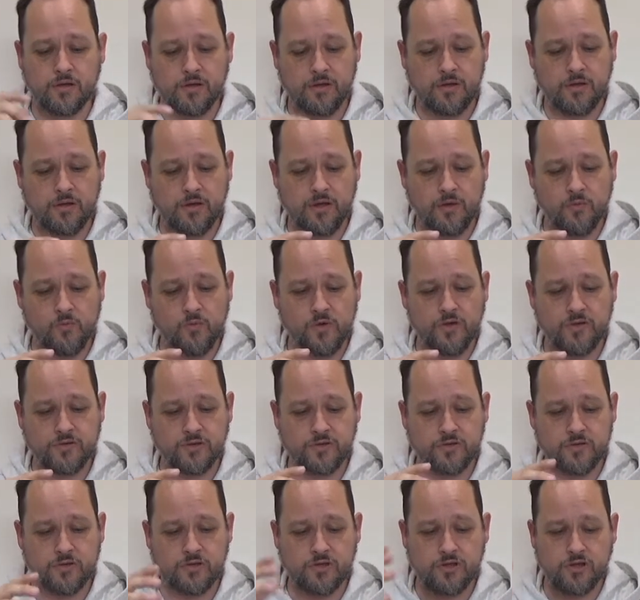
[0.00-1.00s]
it
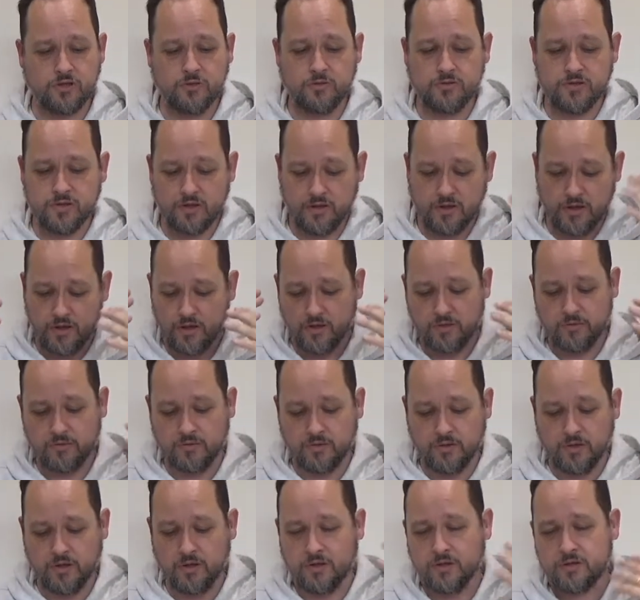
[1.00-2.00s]
wasn't too tight
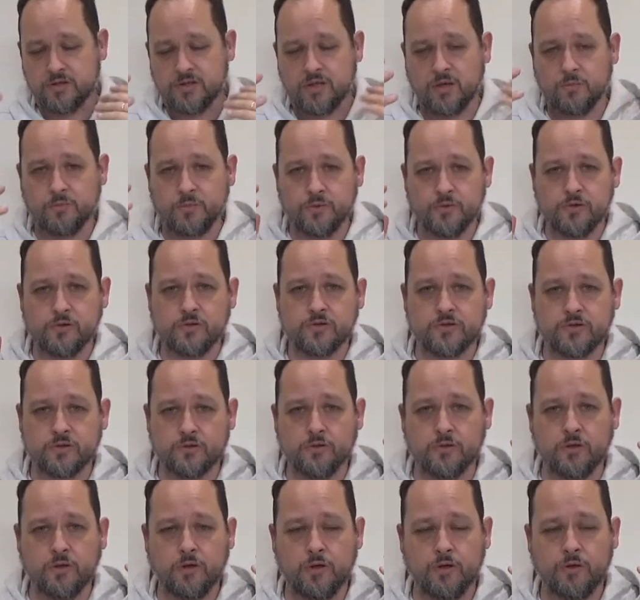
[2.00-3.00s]
in the temples
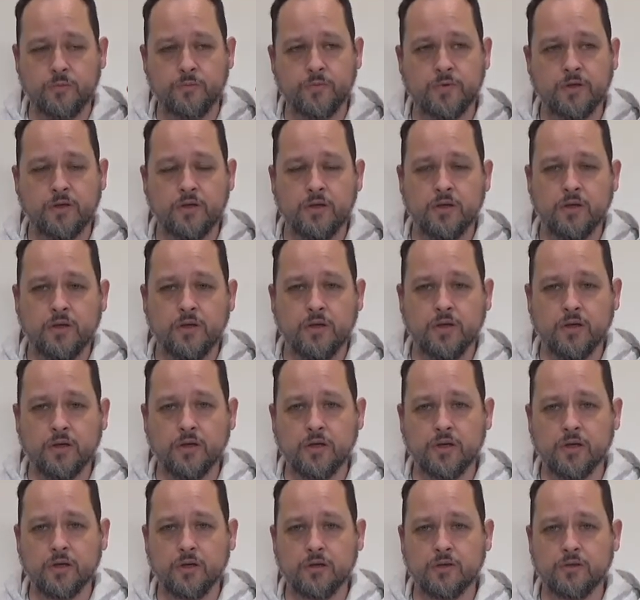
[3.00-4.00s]
or
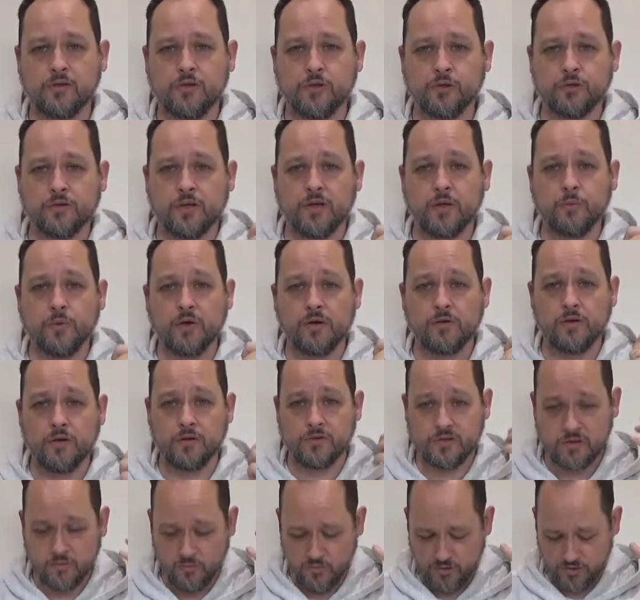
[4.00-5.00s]
anywhere
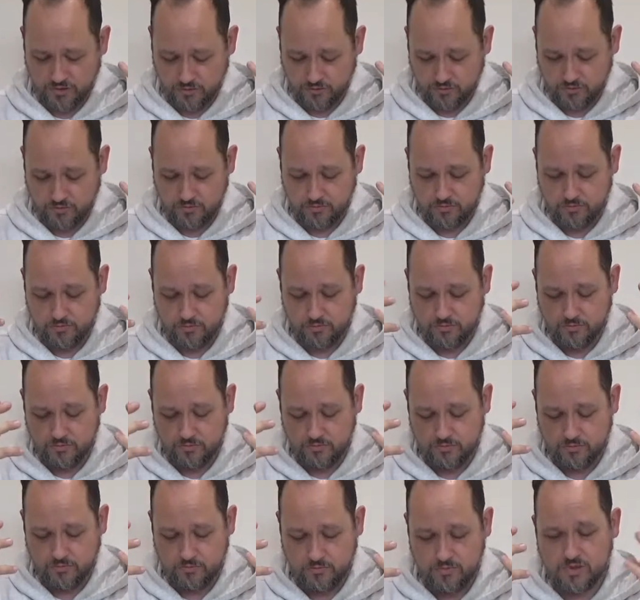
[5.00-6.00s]
else. It wasn't
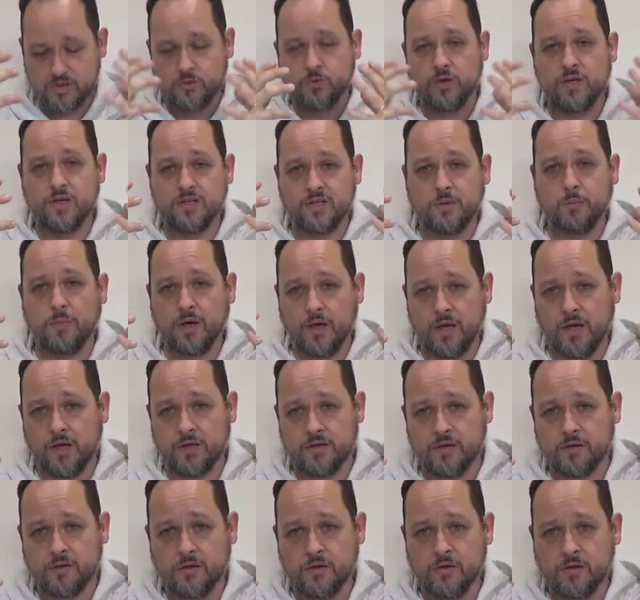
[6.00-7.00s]
squeezing my
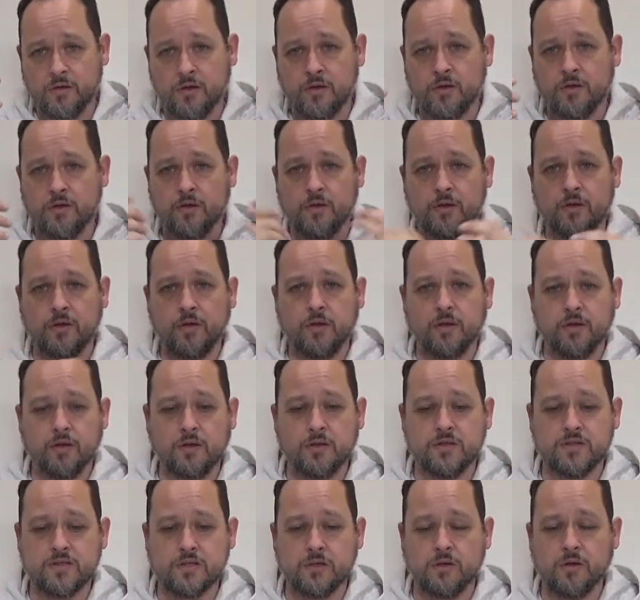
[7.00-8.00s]
head,
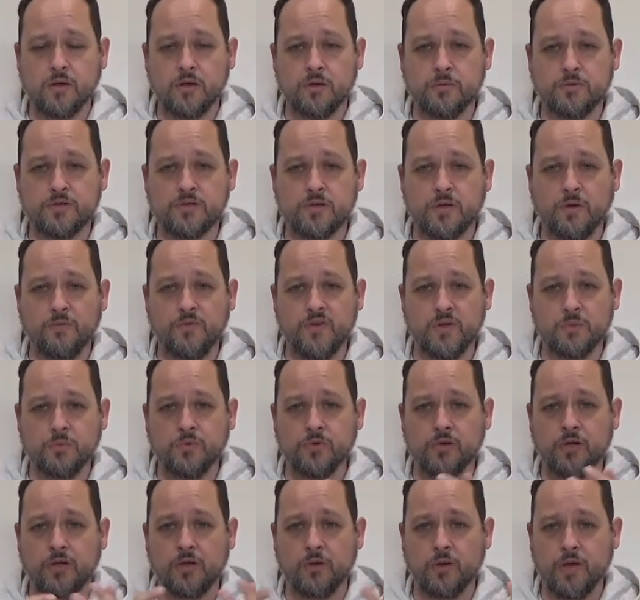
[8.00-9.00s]
so I was
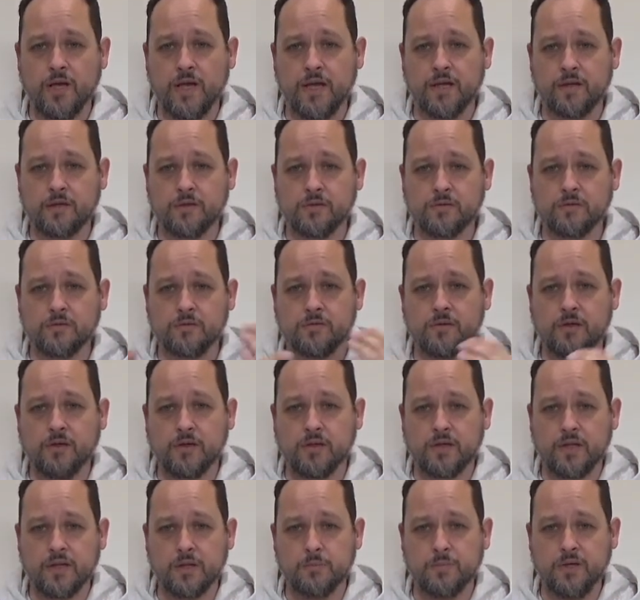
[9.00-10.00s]
comfortable to go ahead
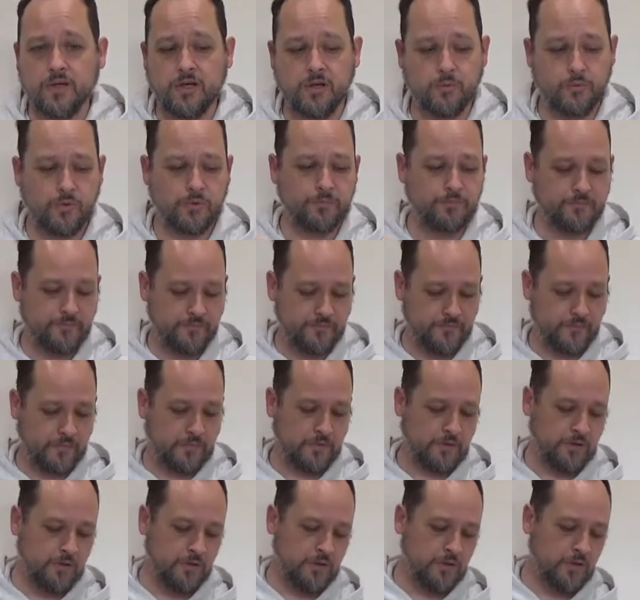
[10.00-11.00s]
and get the medium one.
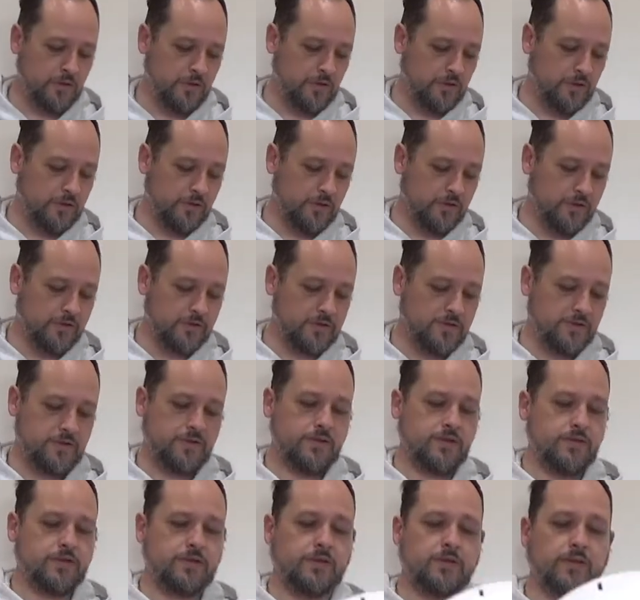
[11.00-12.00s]

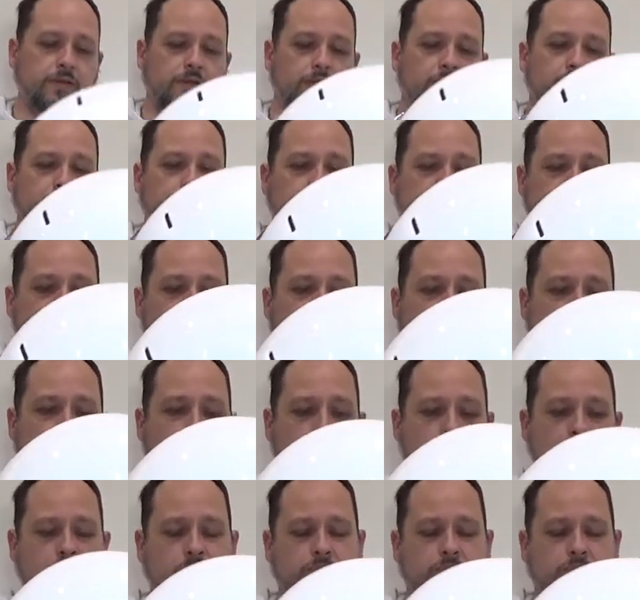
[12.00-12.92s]
It's yeah.